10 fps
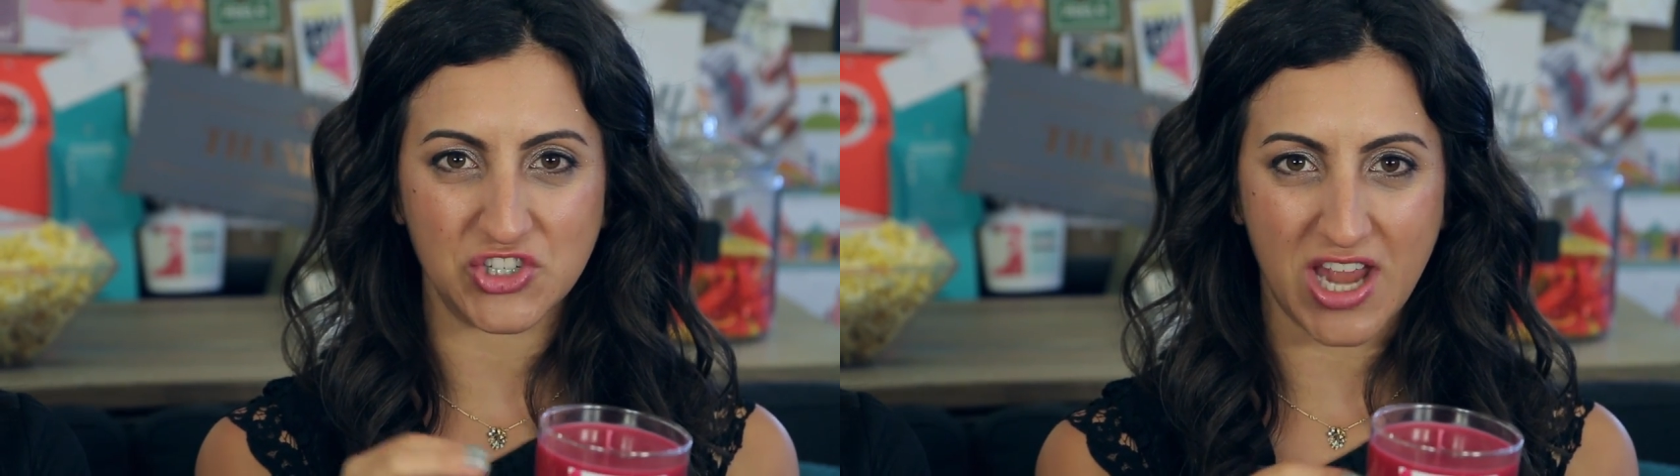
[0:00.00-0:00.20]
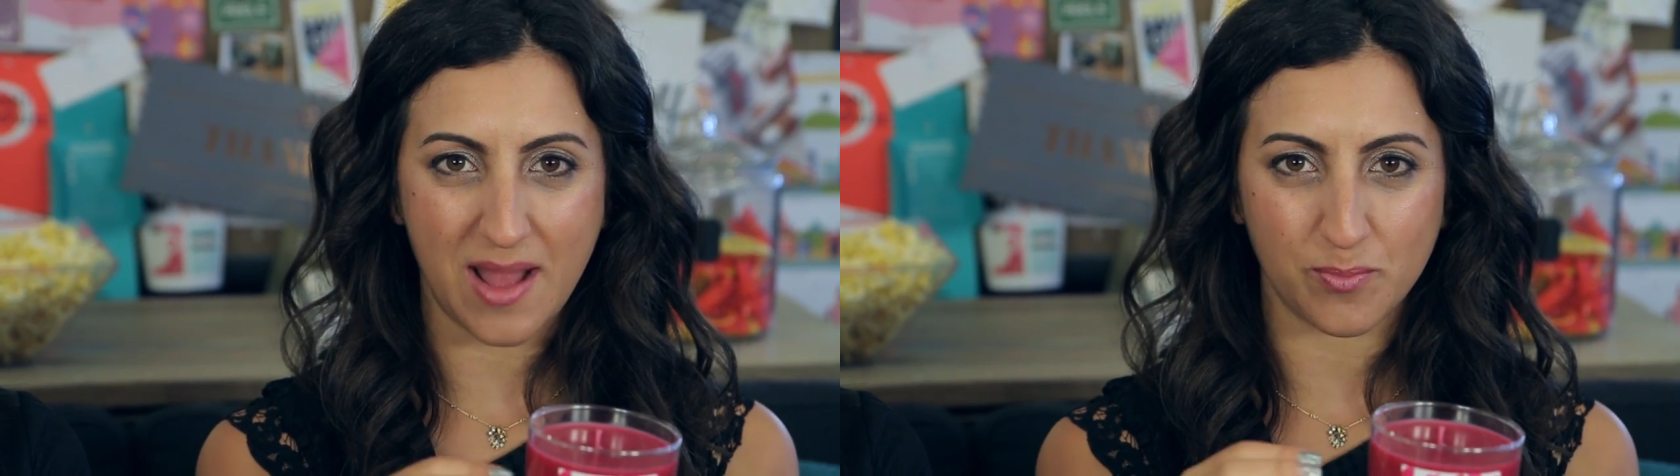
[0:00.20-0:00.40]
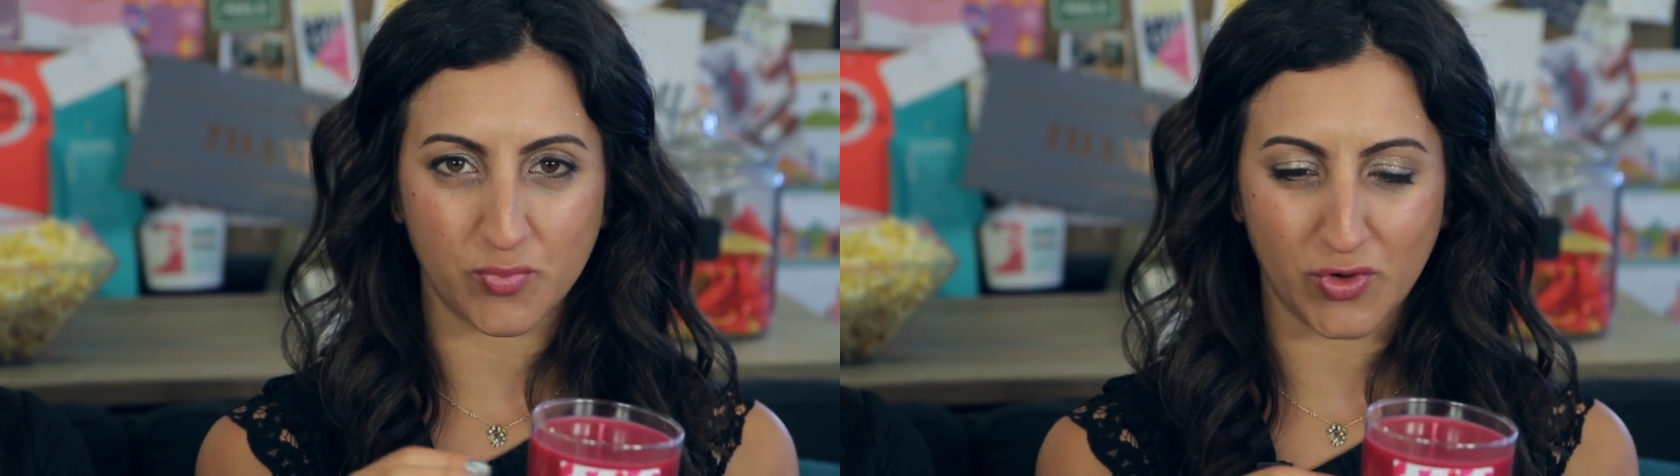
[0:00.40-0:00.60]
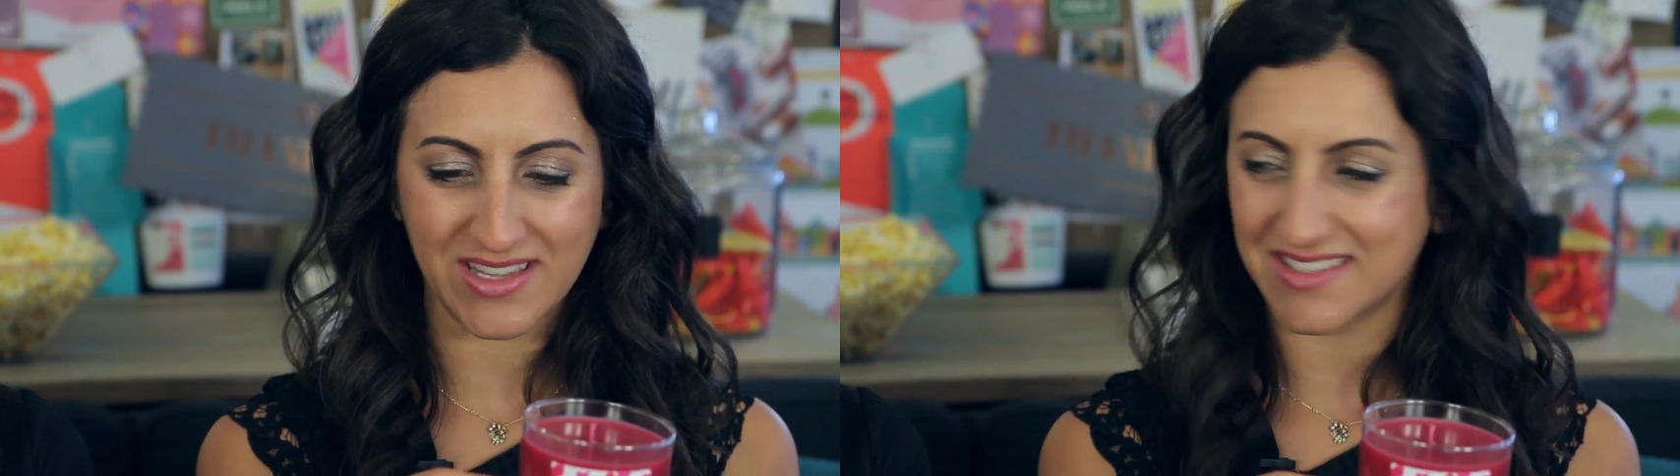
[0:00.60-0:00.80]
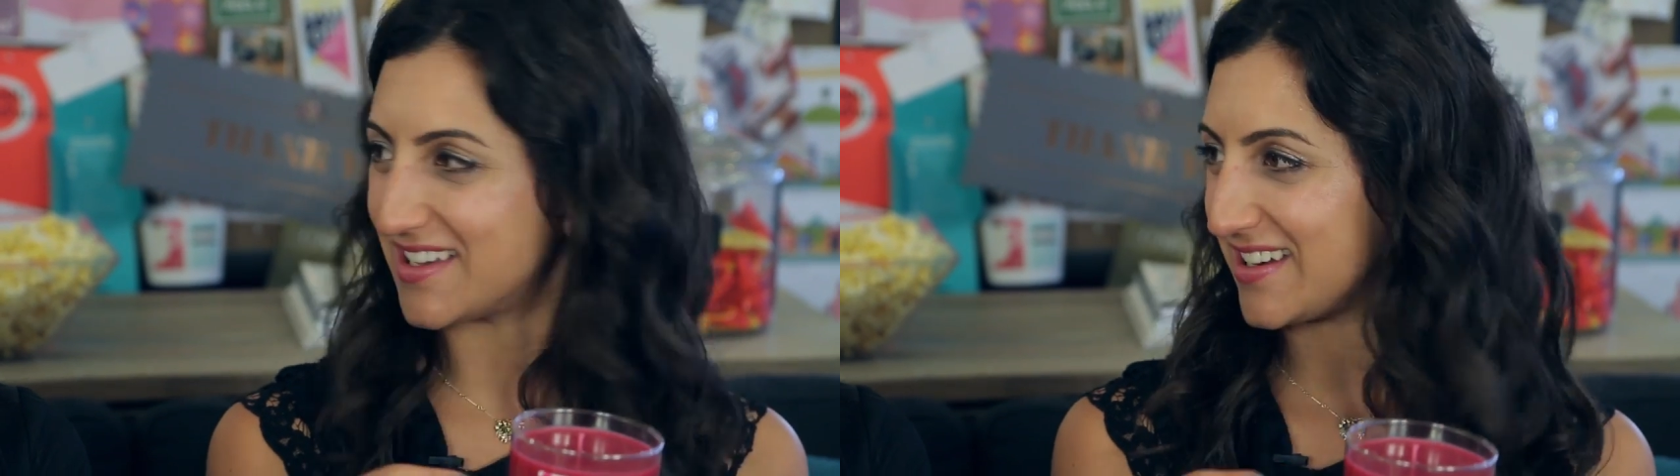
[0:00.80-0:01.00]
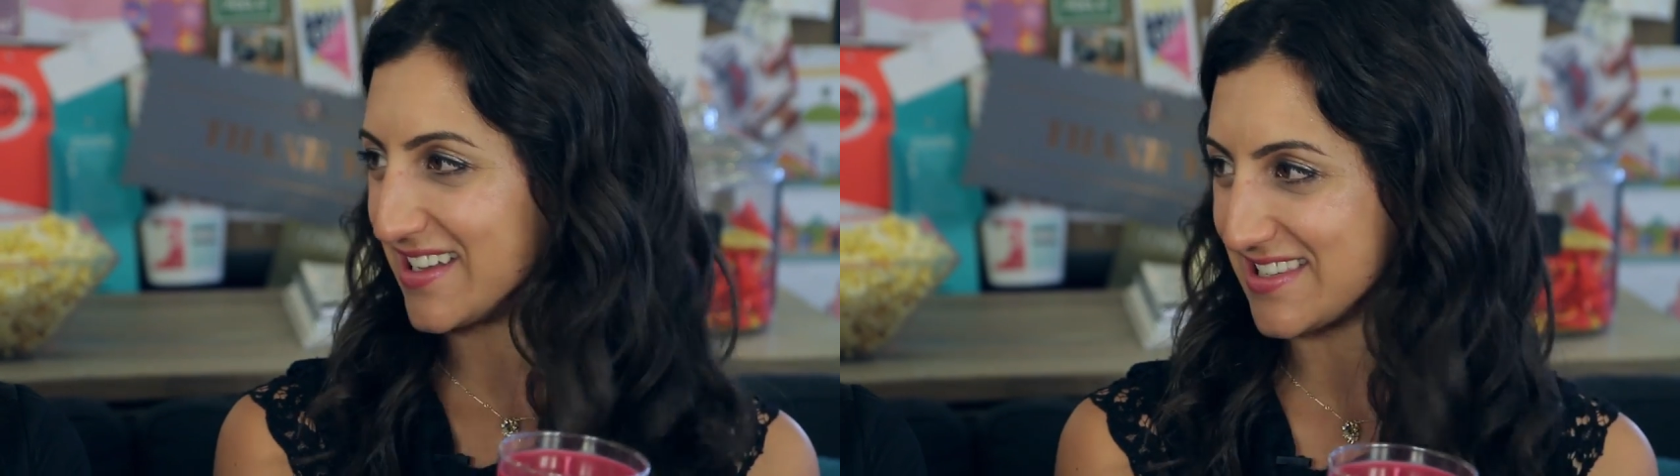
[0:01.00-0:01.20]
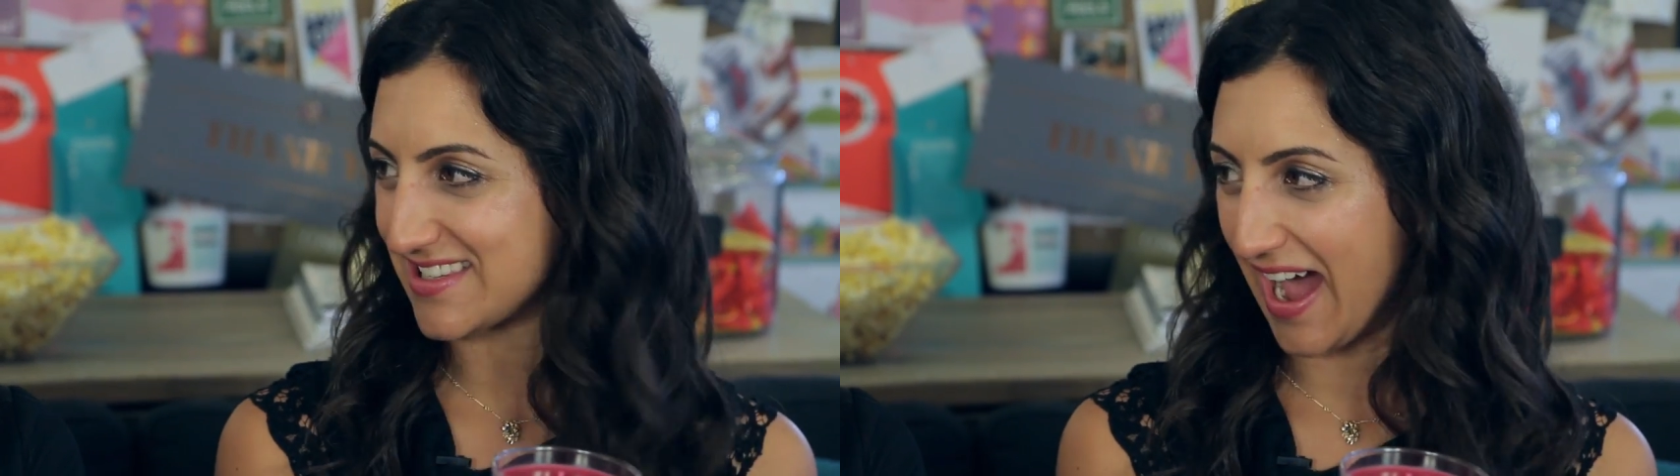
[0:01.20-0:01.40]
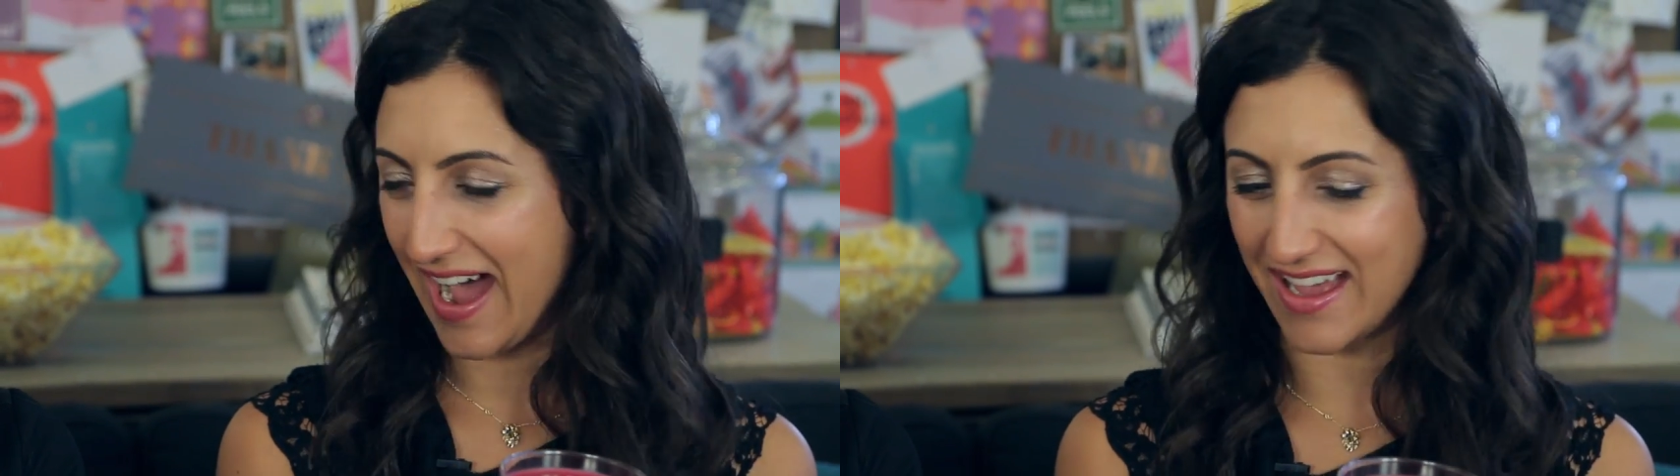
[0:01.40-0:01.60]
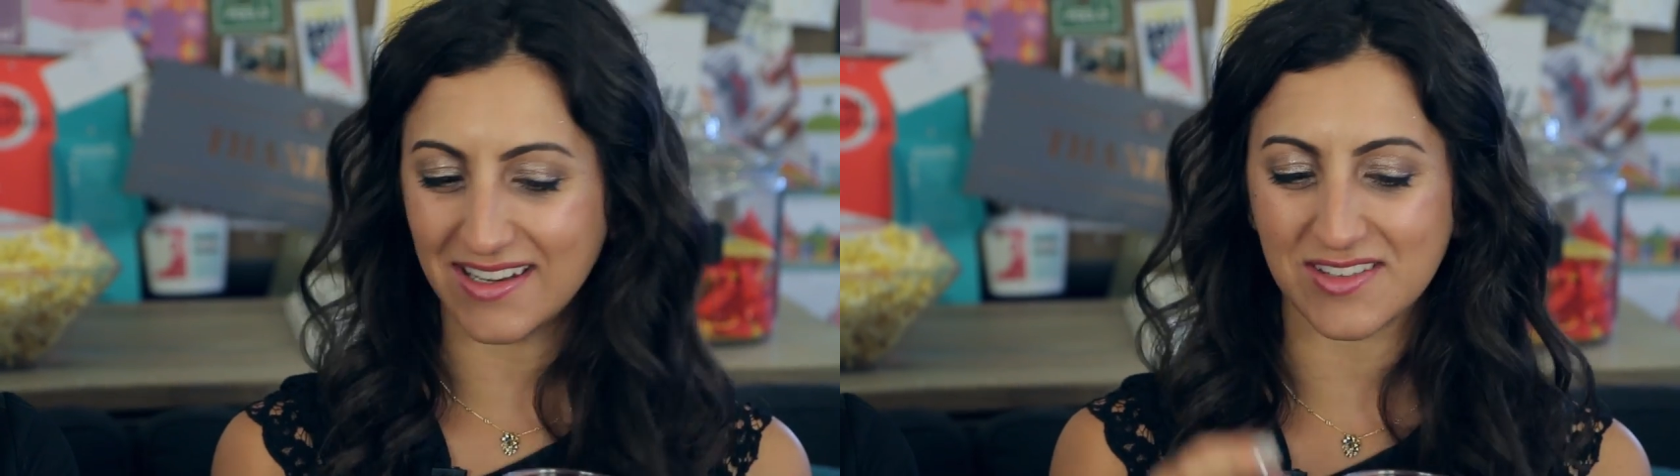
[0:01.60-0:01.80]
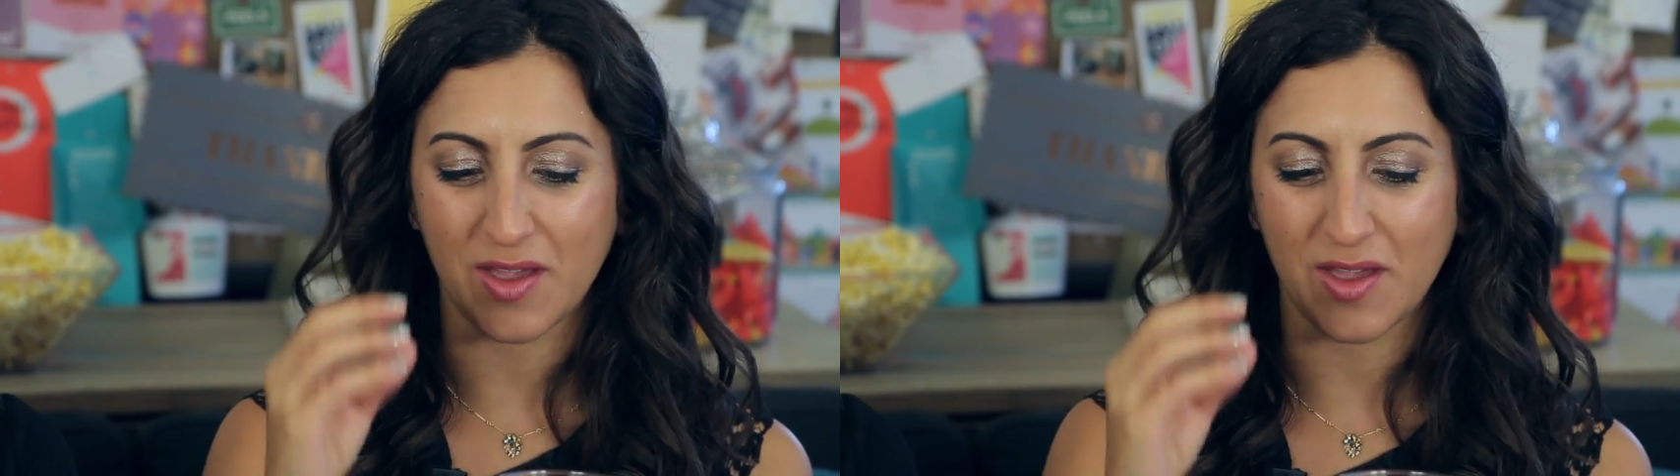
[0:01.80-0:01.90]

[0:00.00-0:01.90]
gem bracelet inside.